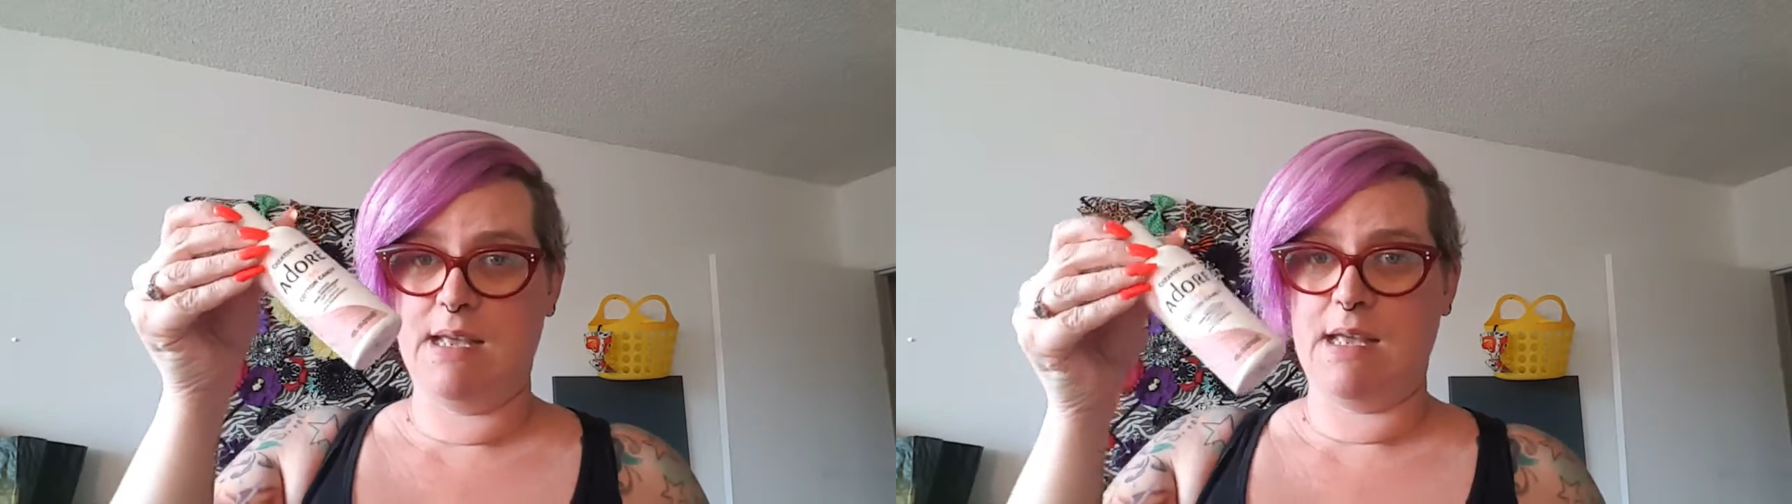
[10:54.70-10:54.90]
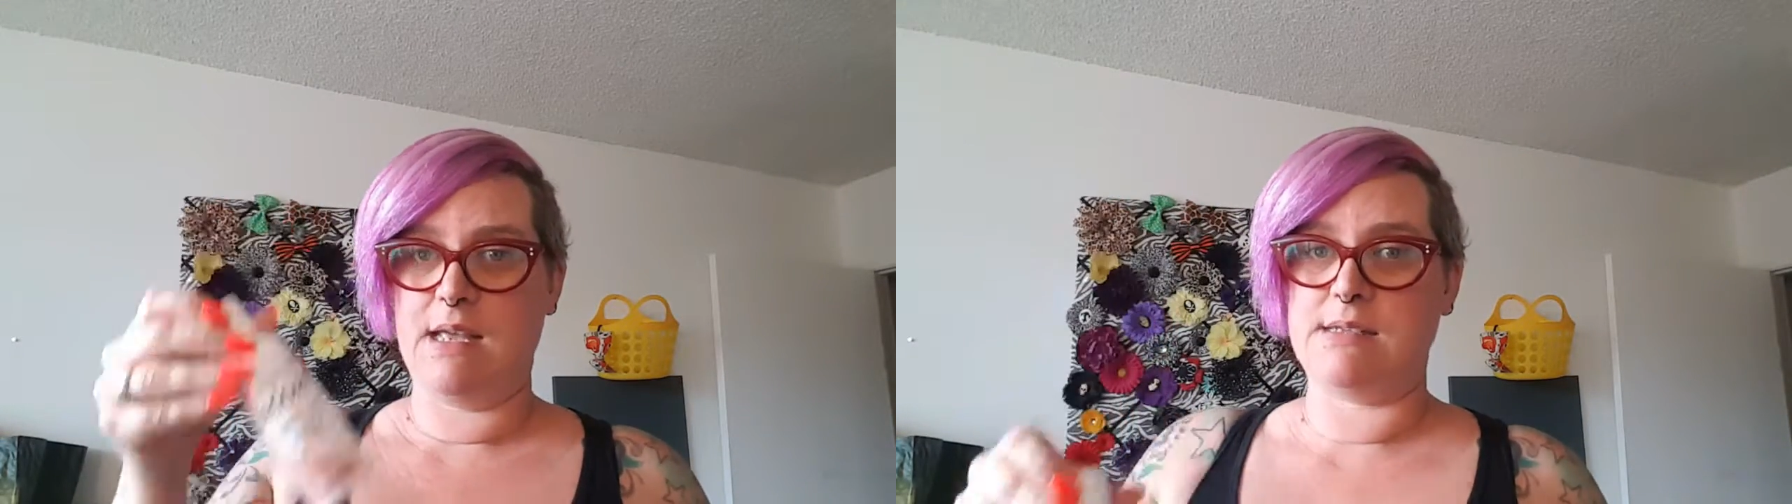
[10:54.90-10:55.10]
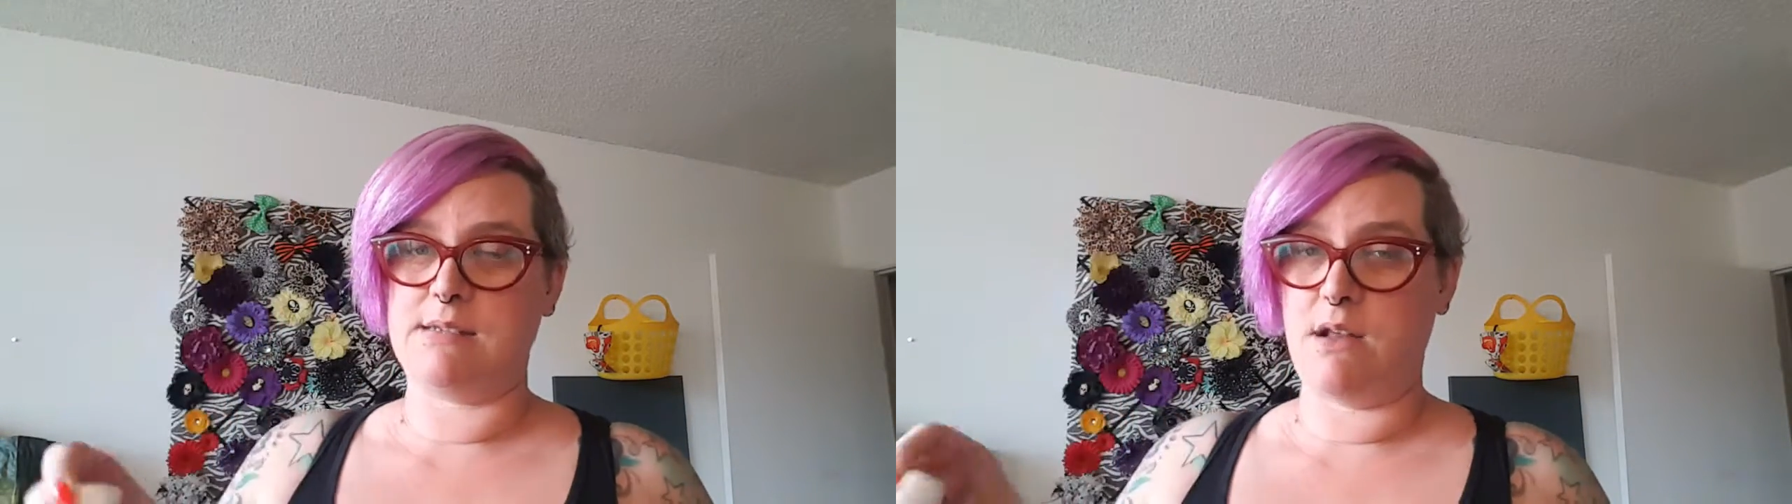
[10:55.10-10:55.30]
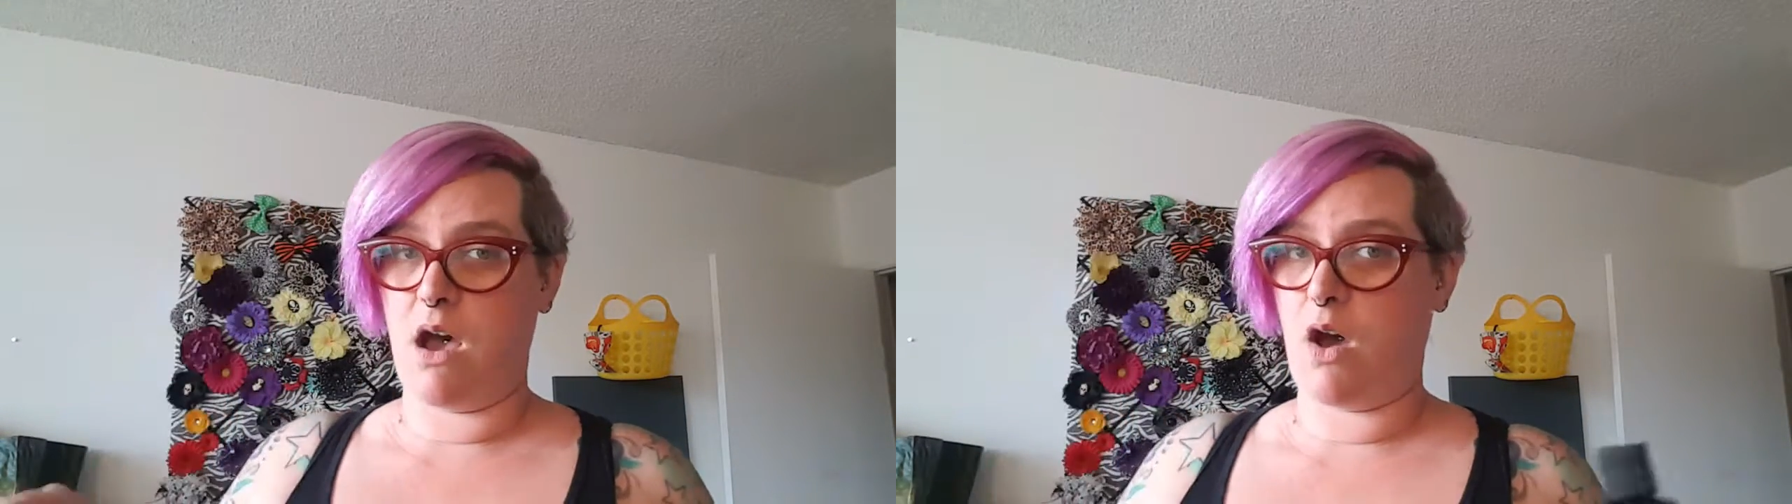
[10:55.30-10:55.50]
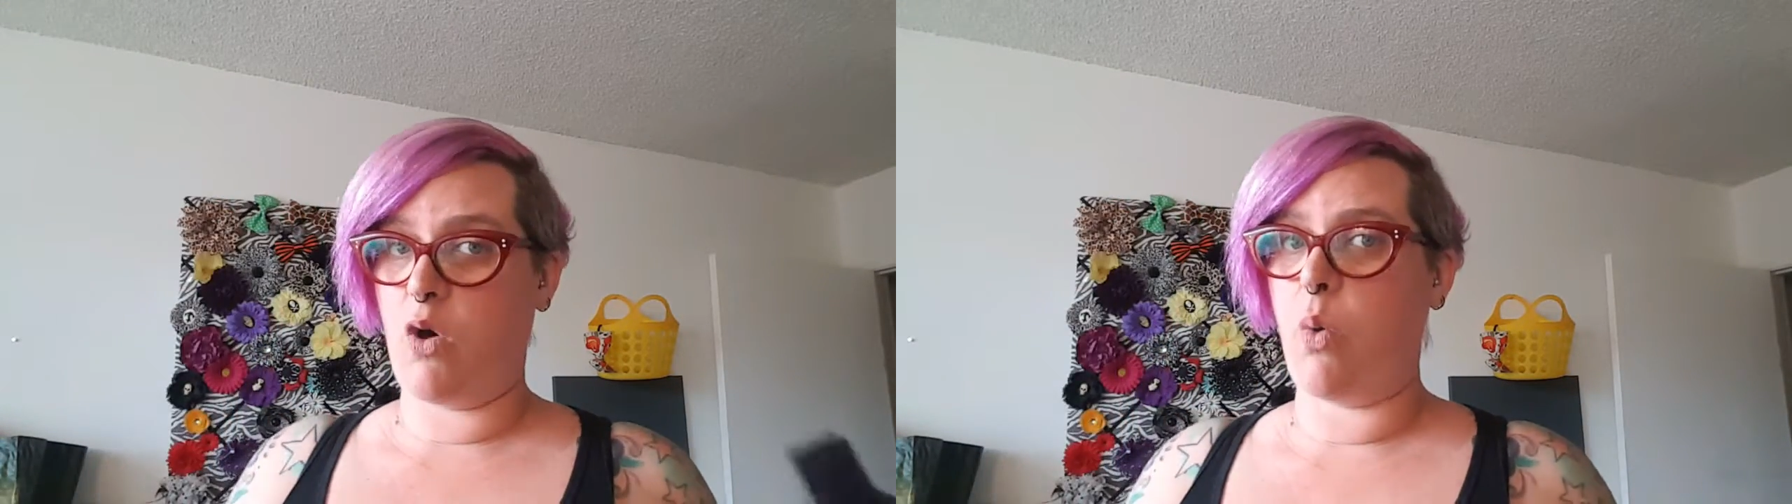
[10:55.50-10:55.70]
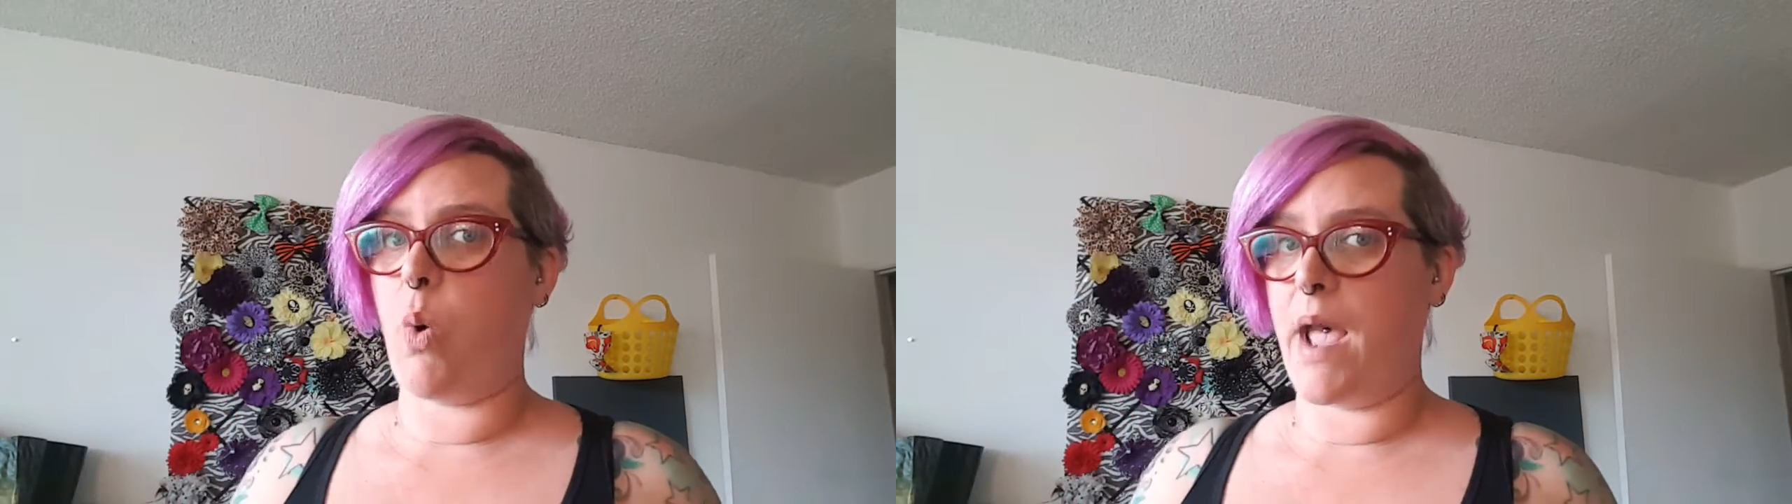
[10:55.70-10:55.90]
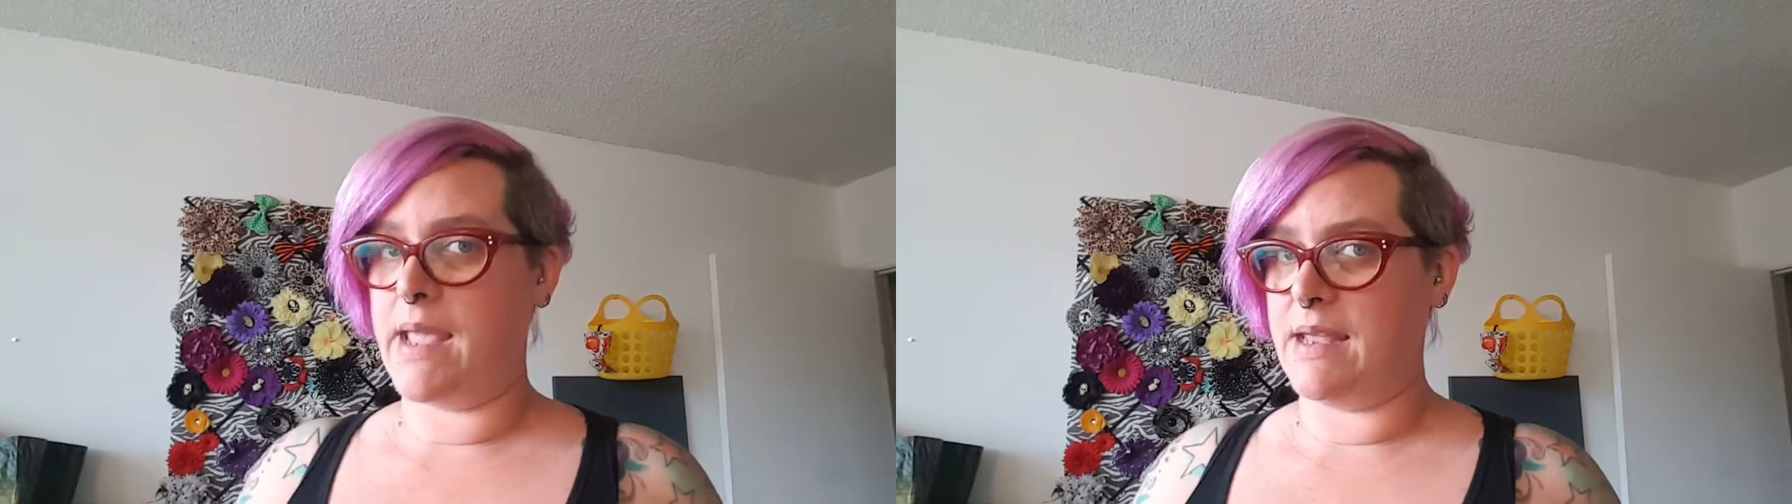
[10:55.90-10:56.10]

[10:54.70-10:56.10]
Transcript: is not quite